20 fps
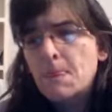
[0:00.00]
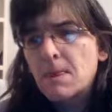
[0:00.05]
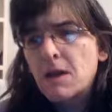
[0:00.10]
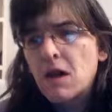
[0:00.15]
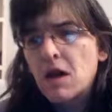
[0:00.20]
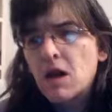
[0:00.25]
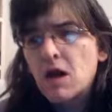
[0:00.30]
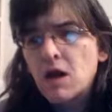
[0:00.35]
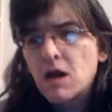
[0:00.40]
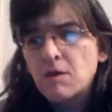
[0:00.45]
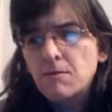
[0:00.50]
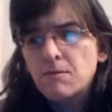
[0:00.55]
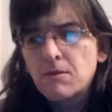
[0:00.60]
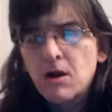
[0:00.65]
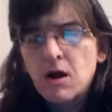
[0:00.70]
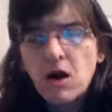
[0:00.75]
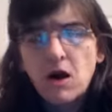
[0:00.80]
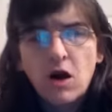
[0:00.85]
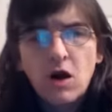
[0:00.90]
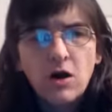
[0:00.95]
I
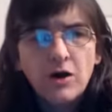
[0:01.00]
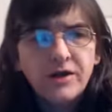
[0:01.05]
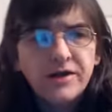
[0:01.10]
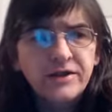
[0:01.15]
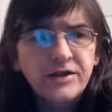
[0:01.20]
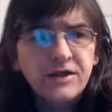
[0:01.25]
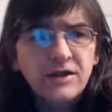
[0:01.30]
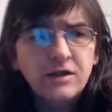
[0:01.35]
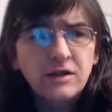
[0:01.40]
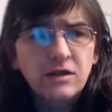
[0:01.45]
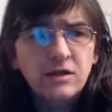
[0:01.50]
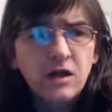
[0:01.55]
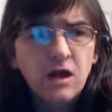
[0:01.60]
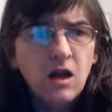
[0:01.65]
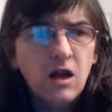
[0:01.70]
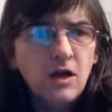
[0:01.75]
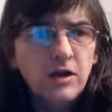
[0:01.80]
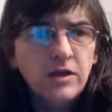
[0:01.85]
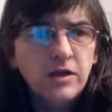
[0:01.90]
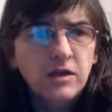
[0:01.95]
didn't like
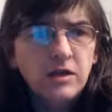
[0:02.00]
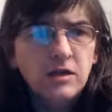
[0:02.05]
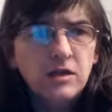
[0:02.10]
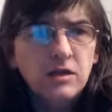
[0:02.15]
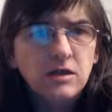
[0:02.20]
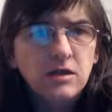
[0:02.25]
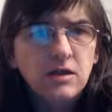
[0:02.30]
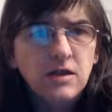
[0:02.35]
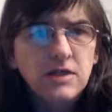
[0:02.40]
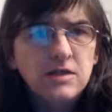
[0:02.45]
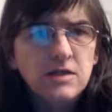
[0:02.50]
Lizardmen,